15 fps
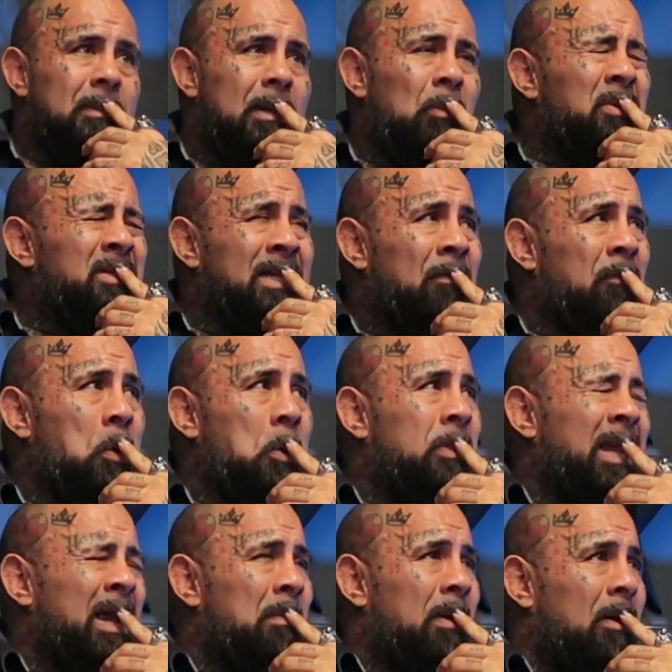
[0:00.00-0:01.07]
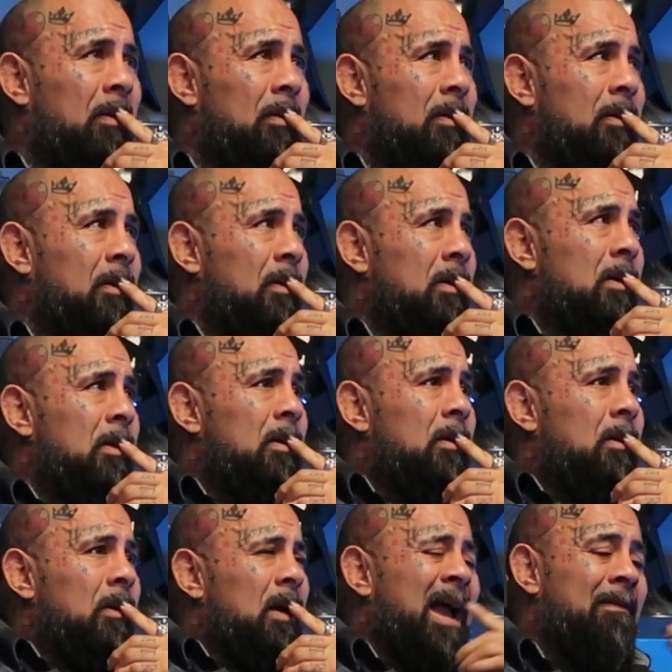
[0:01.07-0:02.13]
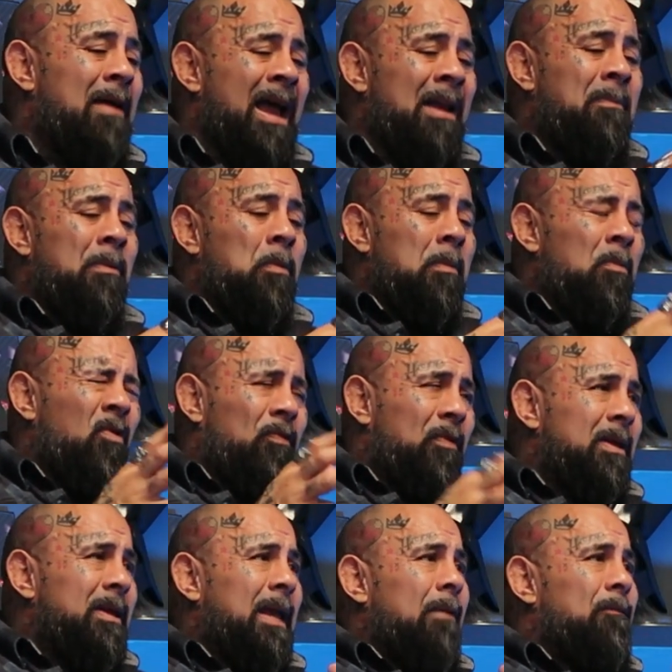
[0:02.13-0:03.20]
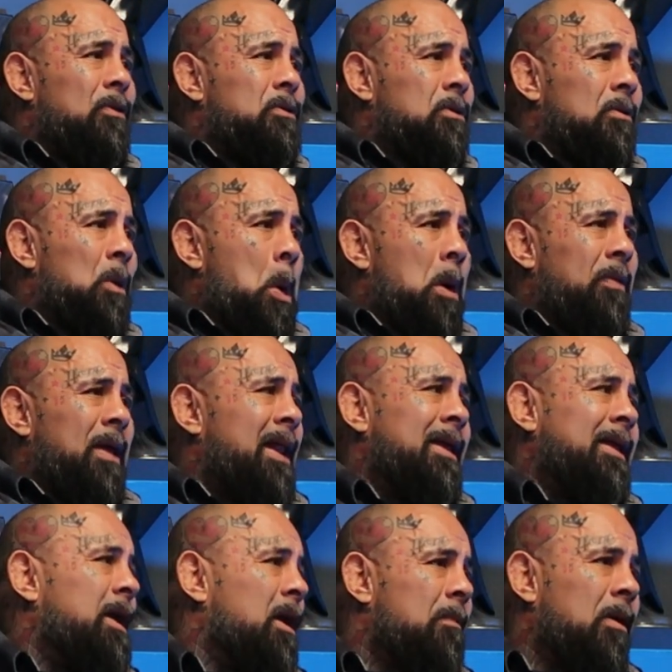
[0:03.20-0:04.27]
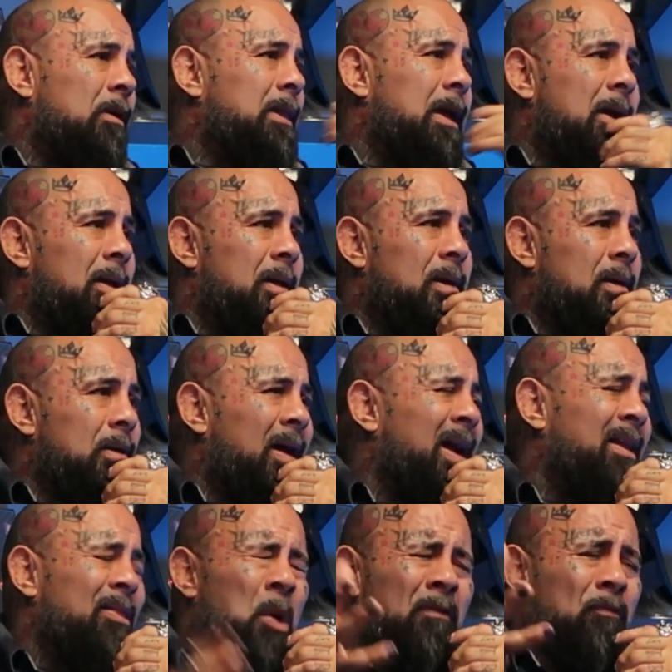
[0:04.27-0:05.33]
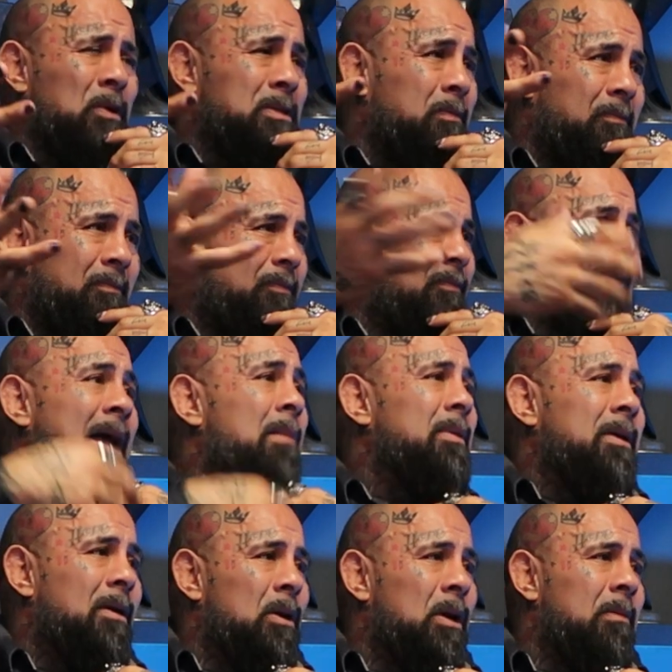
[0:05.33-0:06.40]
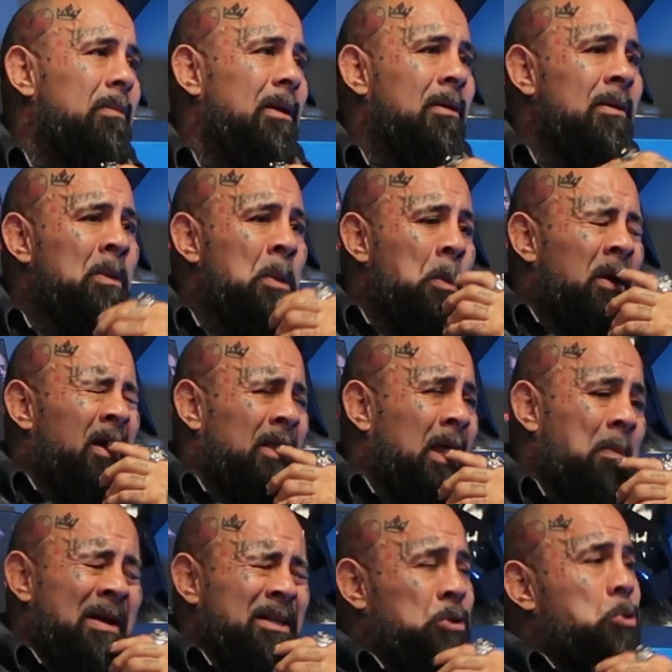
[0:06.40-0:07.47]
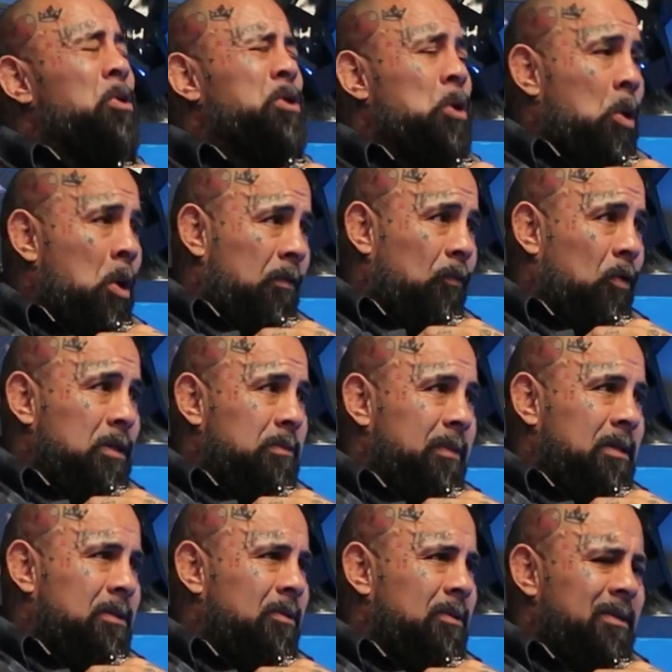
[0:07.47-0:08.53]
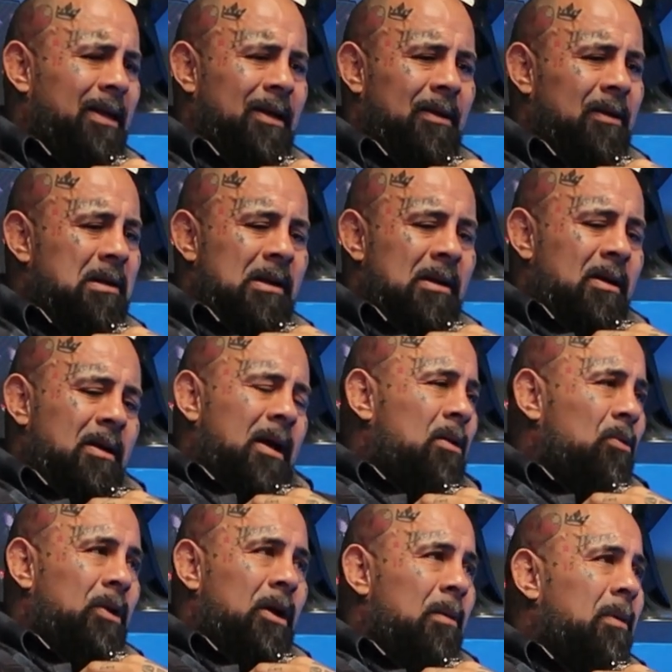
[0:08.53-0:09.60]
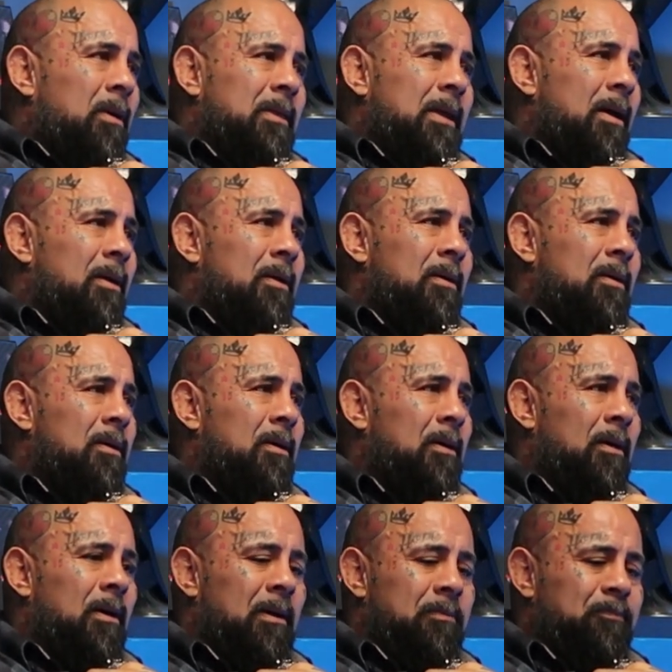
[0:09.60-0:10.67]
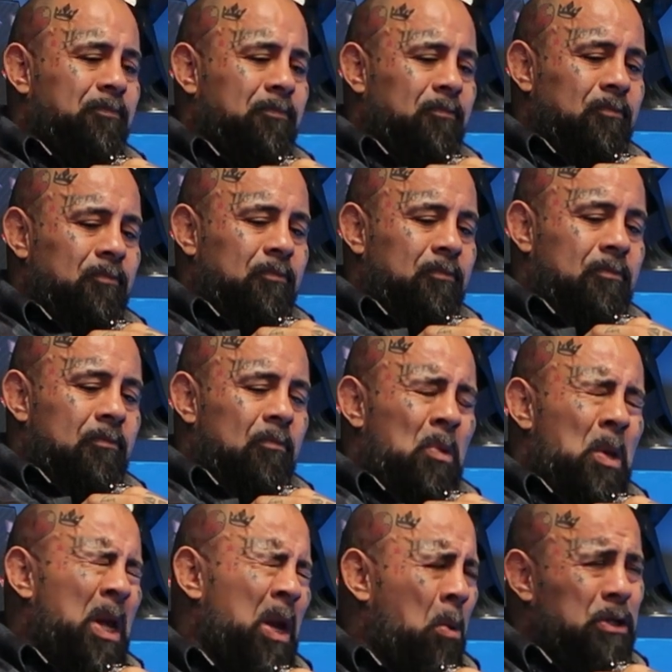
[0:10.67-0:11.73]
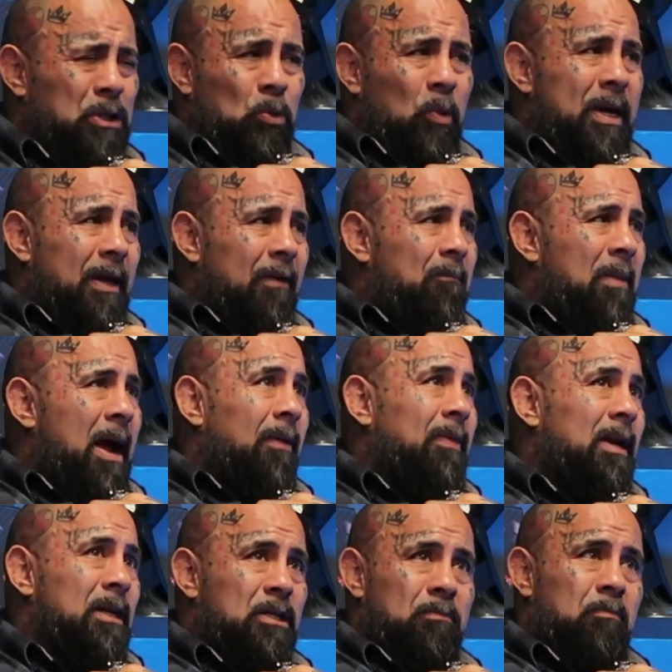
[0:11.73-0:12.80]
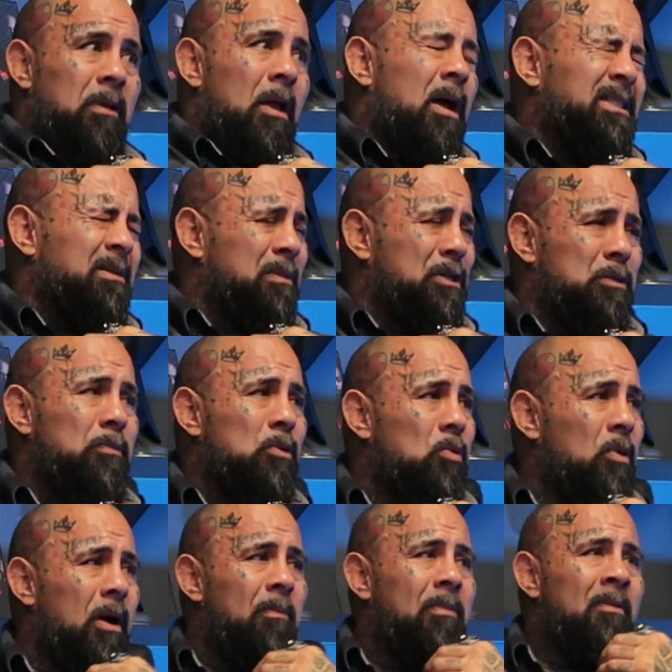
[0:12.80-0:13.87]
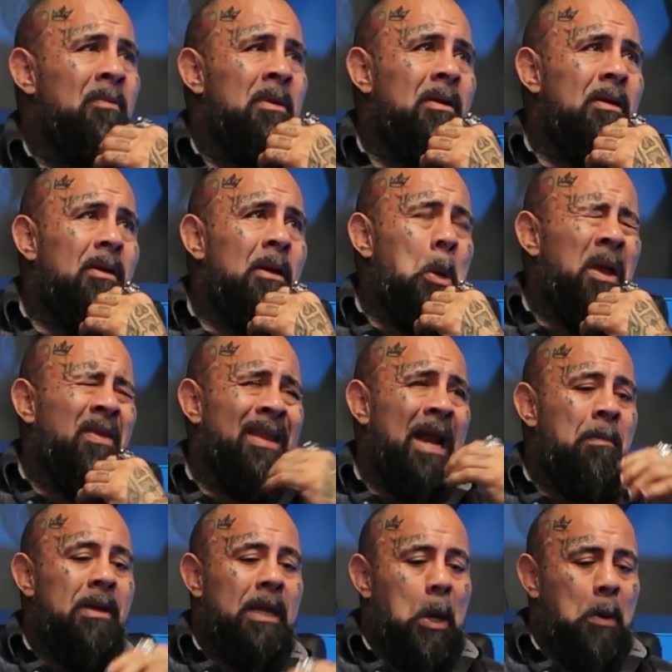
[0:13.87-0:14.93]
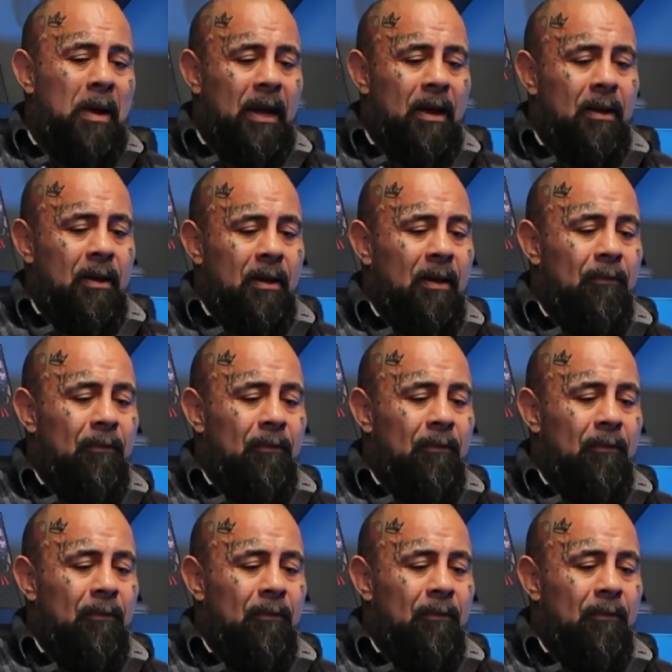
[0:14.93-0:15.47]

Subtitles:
It was never a thing about. I'd been removed from the game for so long that I didn't care about that. I had a law enforcement family. You know what I mean? Yeah. A lot of my students are law enforcement, so it's like, I don't care about that. Okay. It was just a way to get back, and then it just blossomed, just blew up. And then I became like,